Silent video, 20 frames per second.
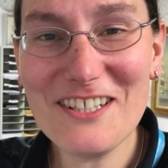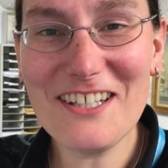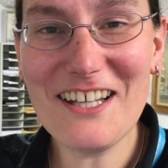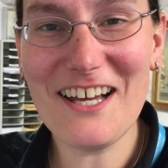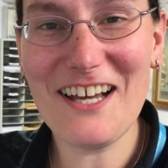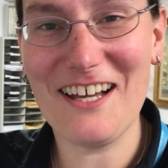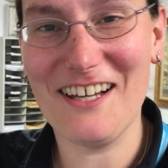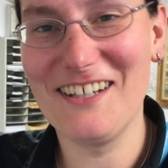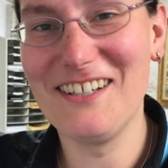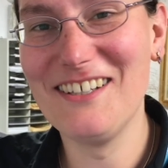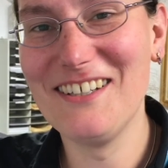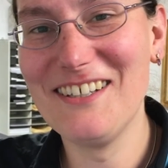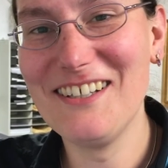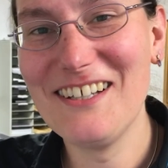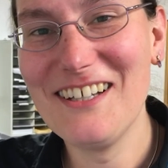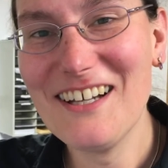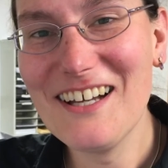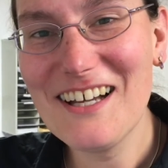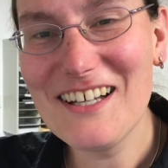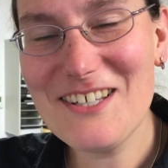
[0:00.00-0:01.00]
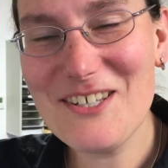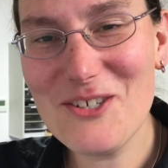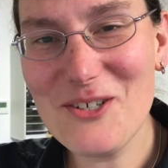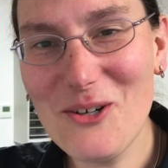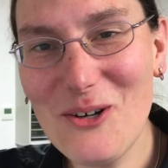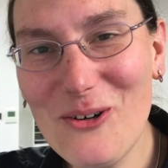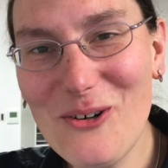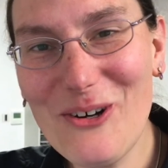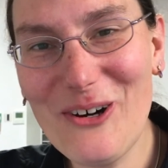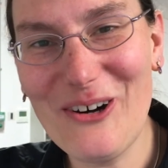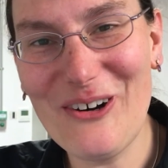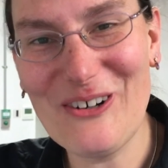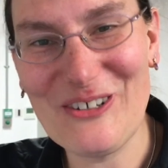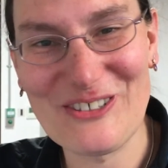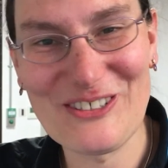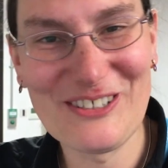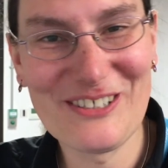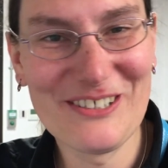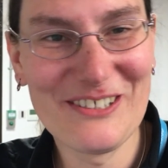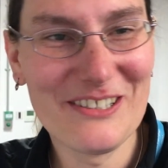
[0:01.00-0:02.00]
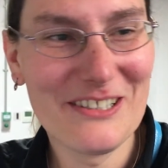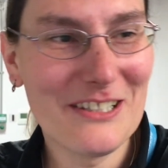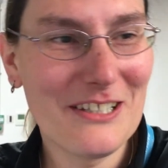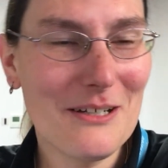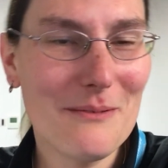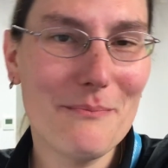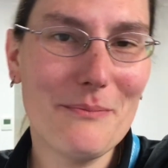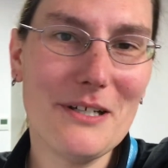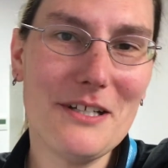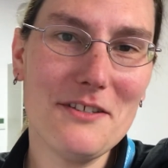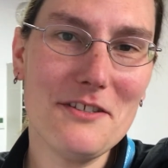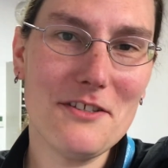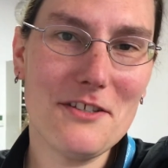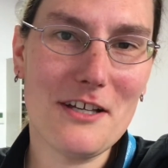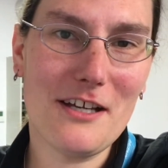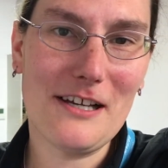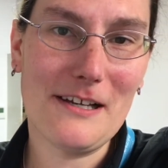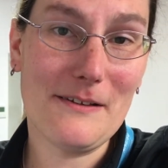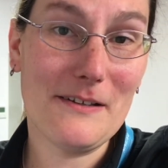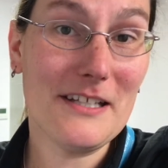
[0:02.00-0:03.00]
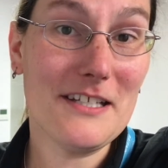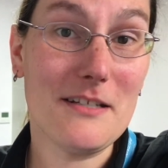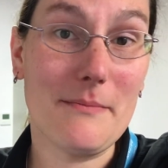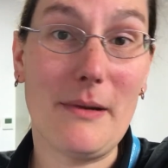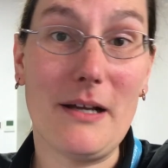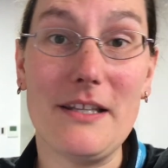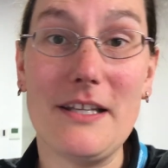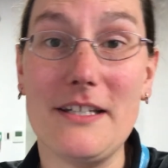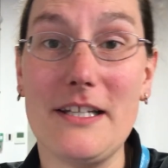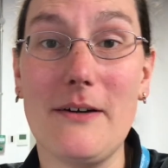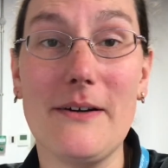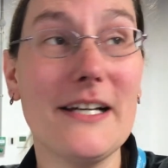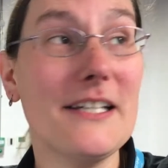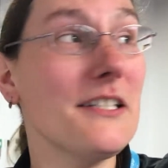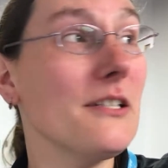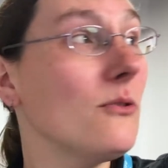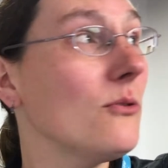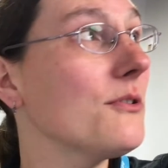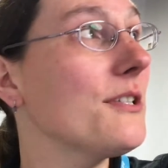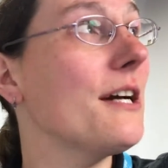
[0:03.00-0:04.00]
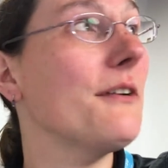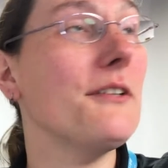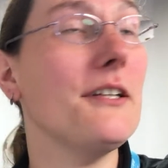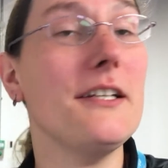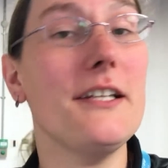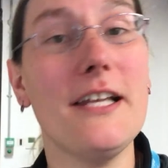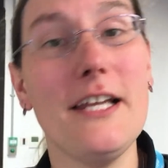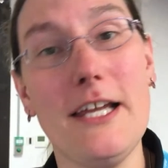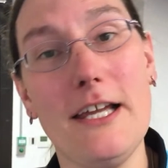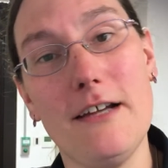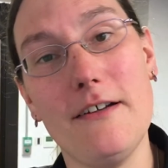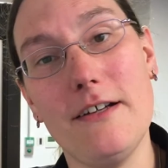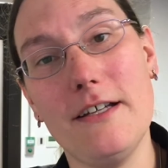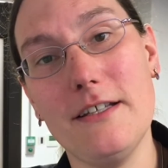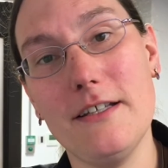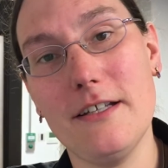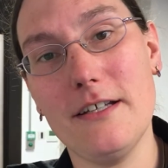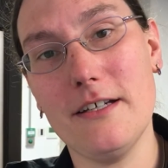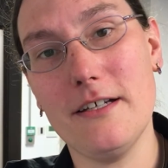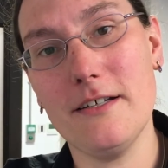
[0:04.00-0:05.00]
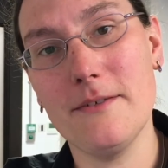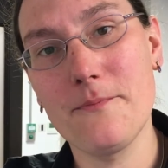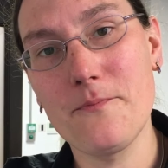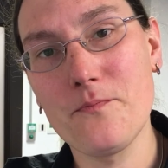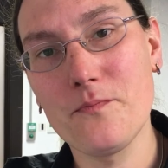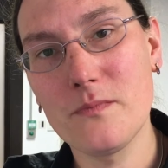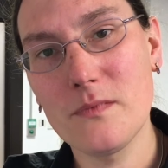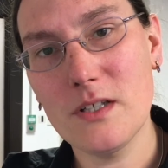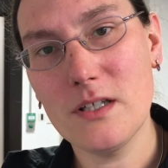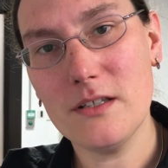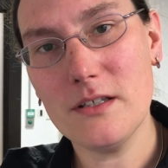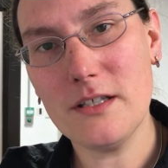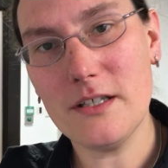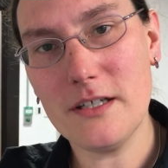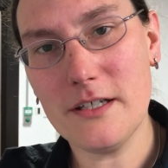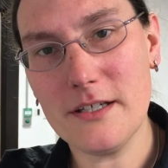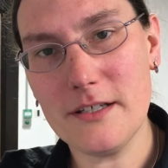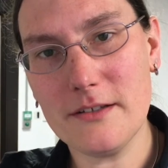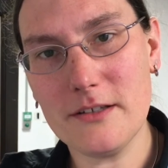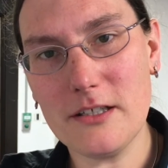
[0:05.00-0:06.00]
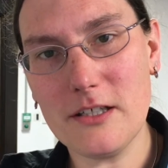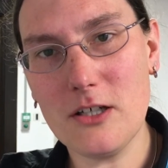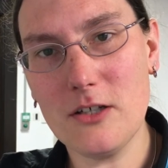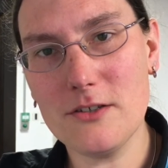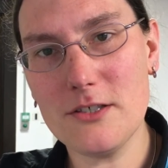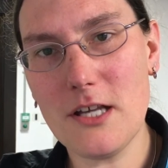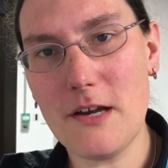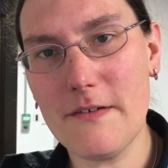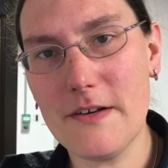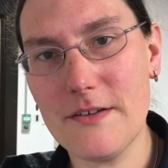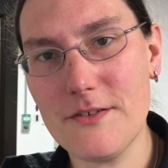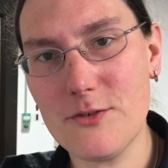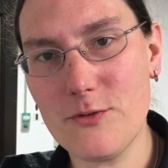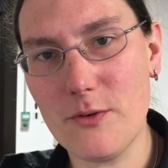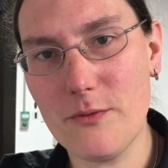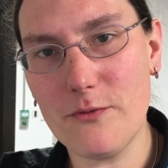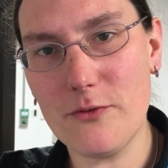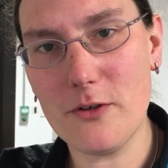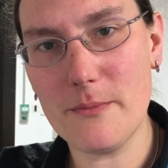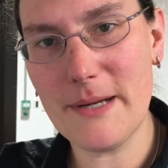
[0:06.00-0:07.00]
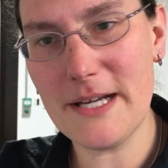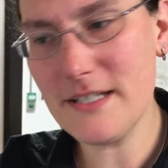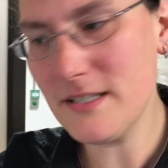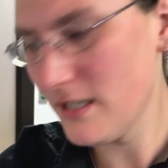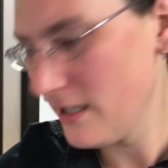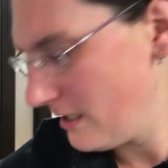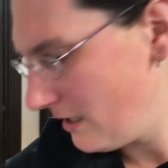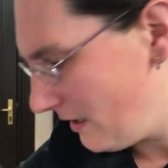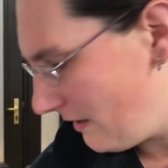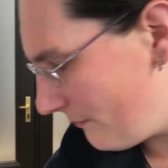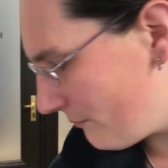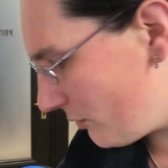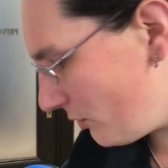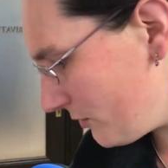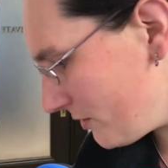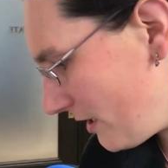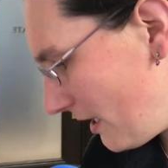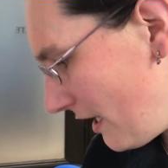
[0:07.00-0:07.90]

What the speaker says: in there, so hot. But at least I'm out there now. I get to go down in here in the conservators' room for a bit. Brought